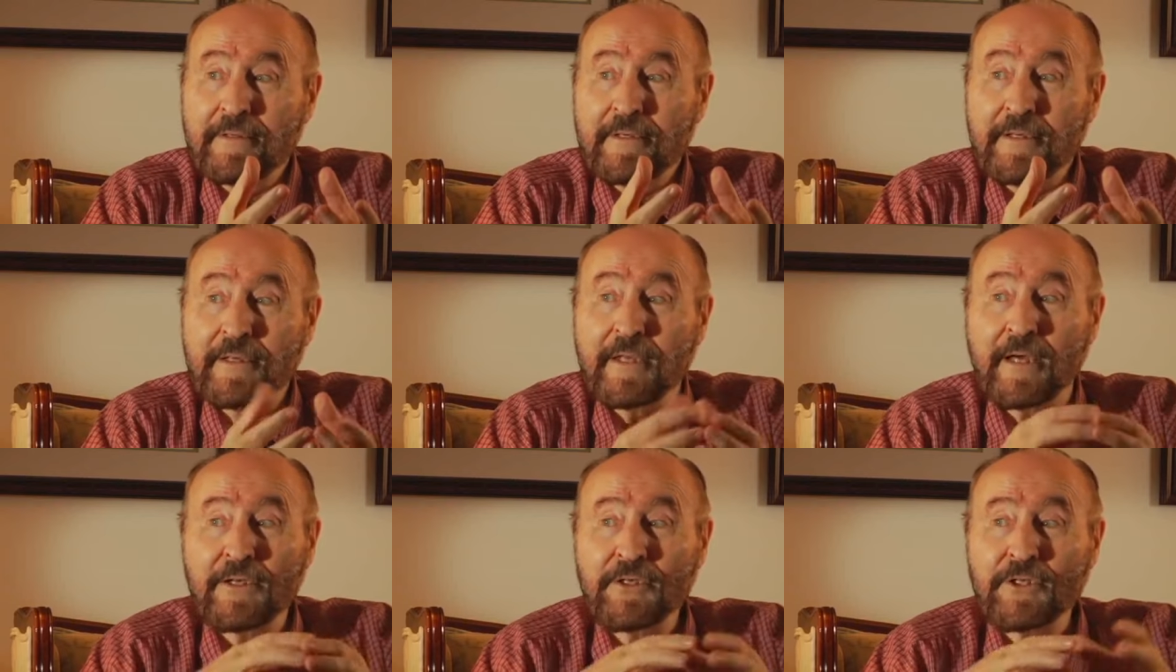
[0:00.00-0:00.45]

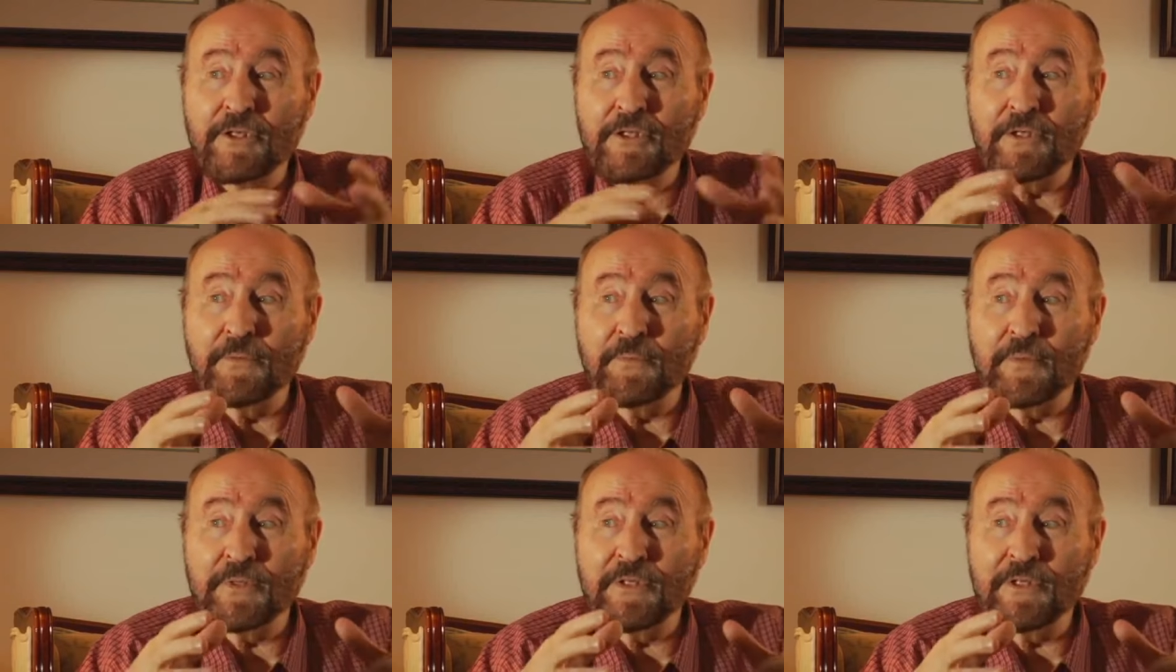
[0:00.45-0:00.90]
not
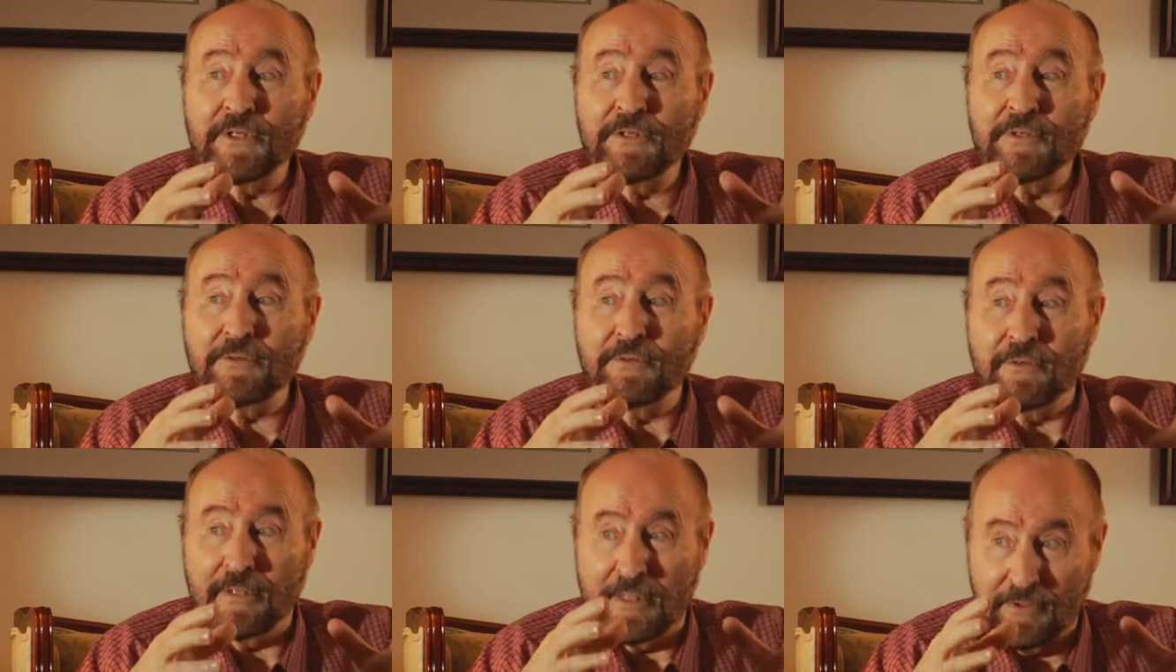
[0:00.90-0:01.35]
just a
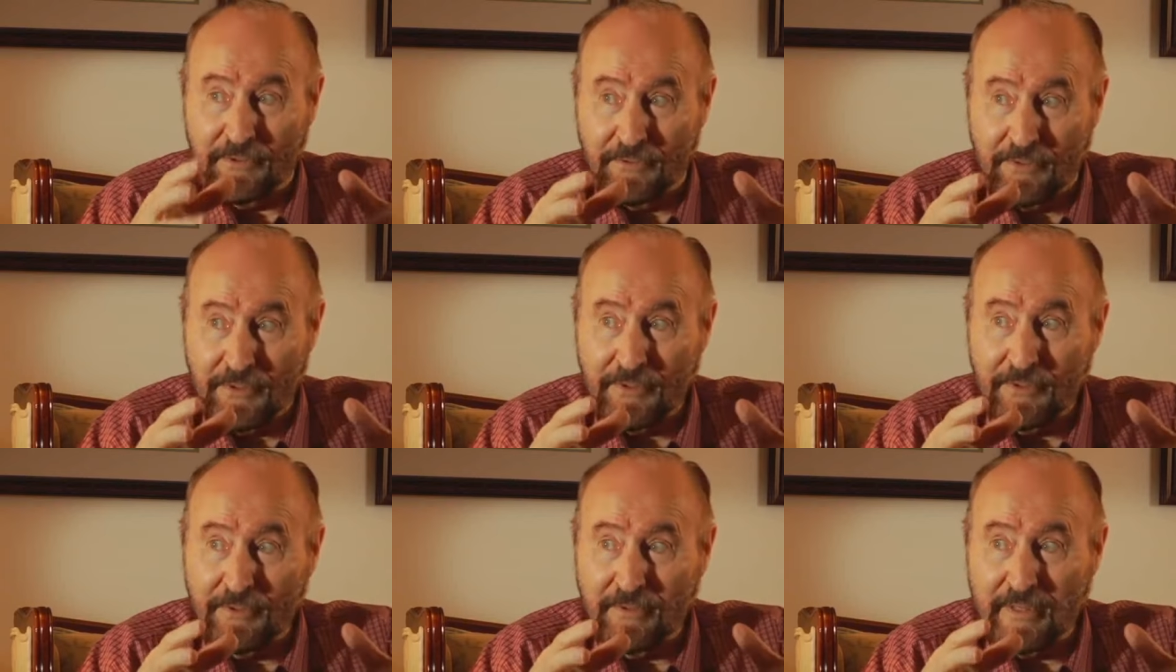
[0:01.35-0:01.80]
potential. You
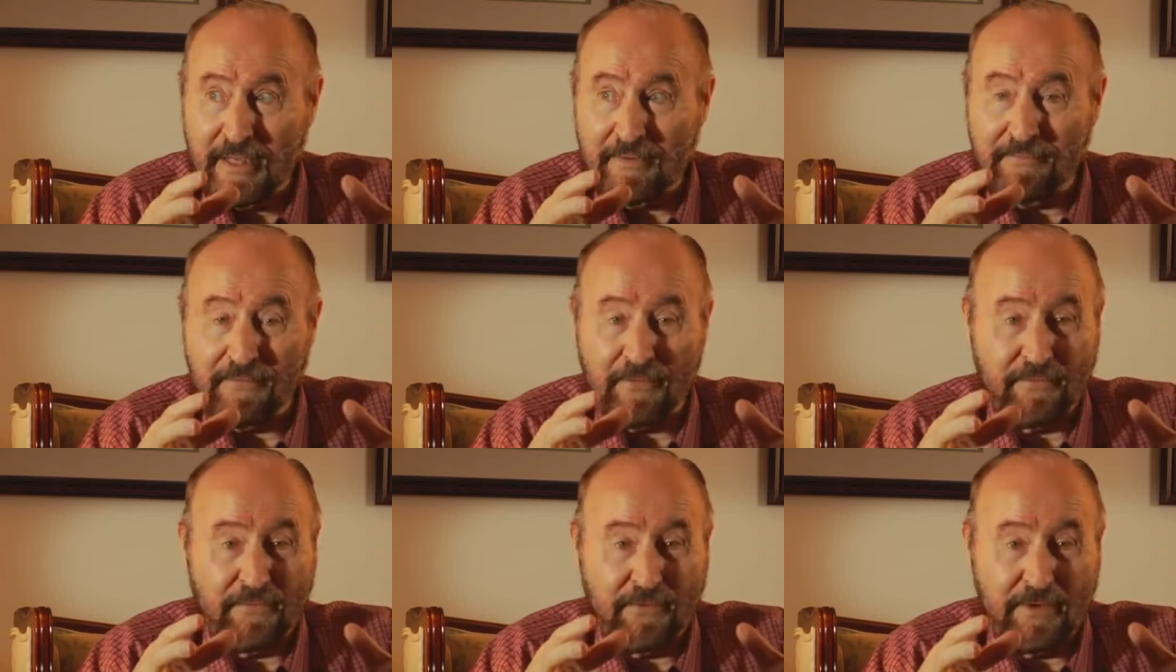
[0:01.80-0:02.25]
can do
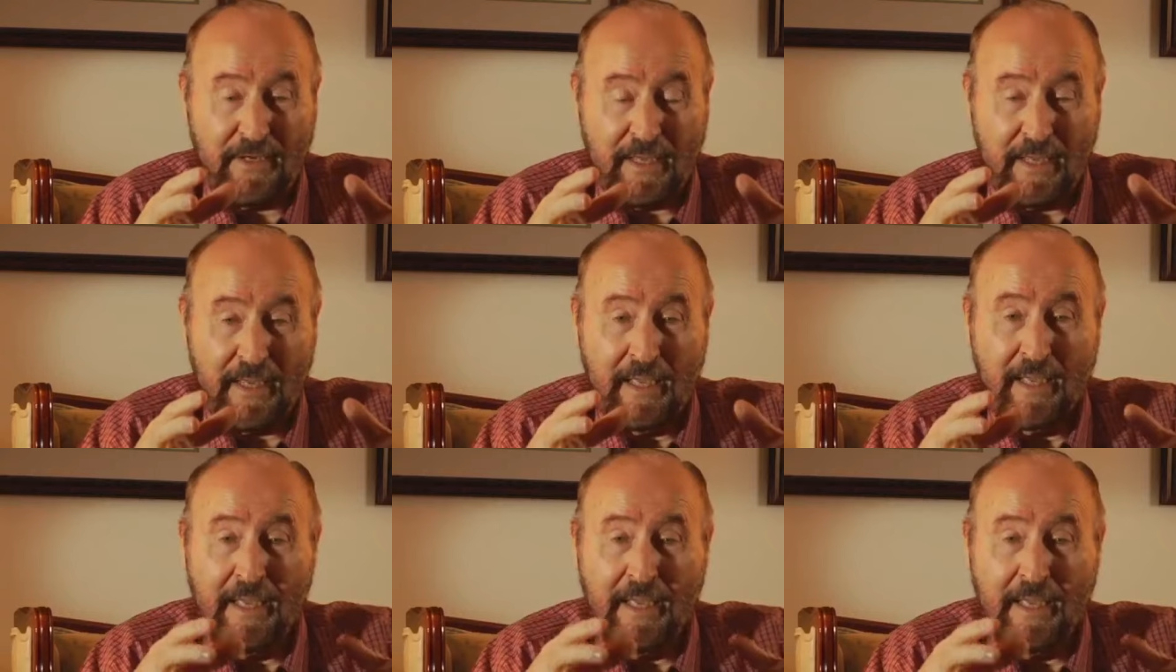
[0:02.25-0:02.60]
that for free.